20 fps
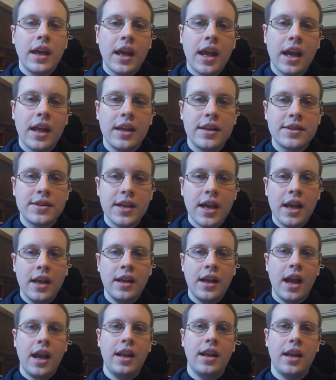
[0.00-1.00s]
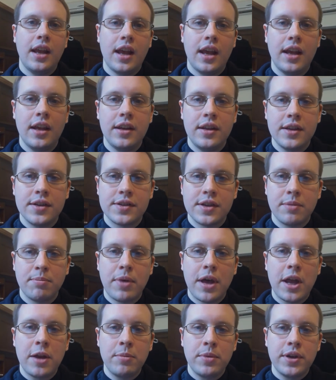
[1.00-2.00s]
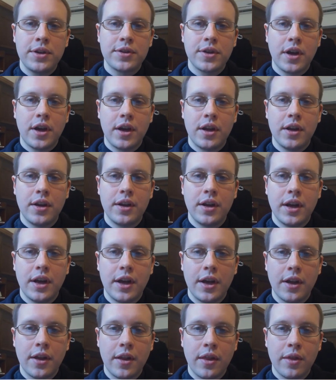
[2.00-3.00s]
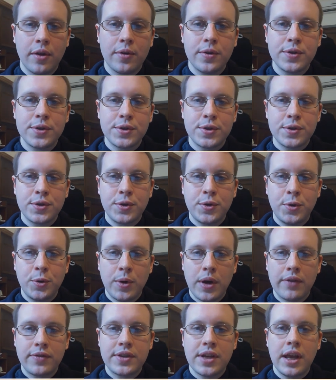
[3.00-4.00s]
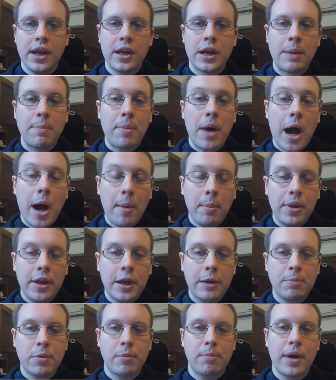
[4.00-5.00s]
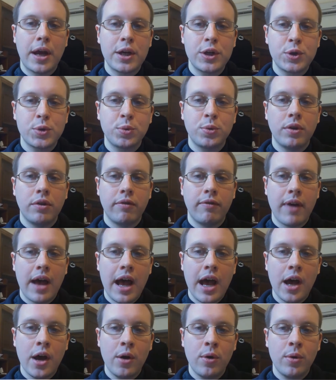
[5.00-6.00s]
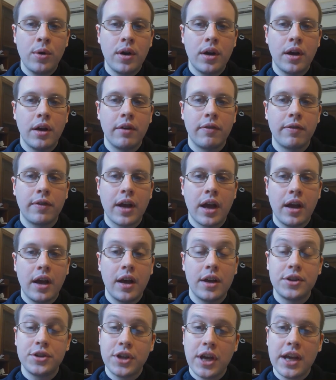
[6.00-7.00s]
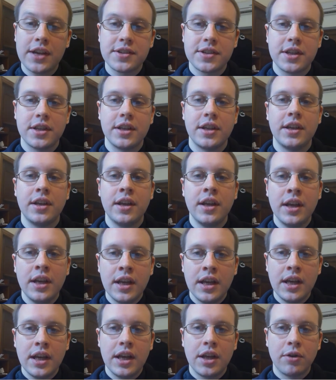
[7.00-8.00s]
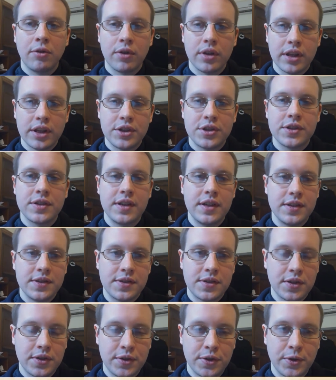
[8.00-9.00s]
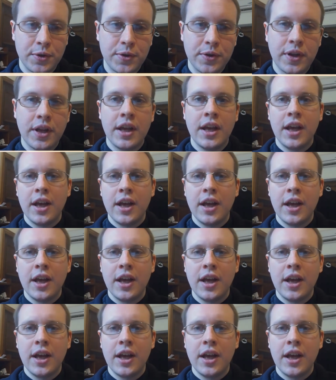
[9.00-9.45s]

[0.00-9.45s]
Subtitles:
Canon 1088 is an impediment on those who have taken a public perpetual vow of chastity in a religious institute.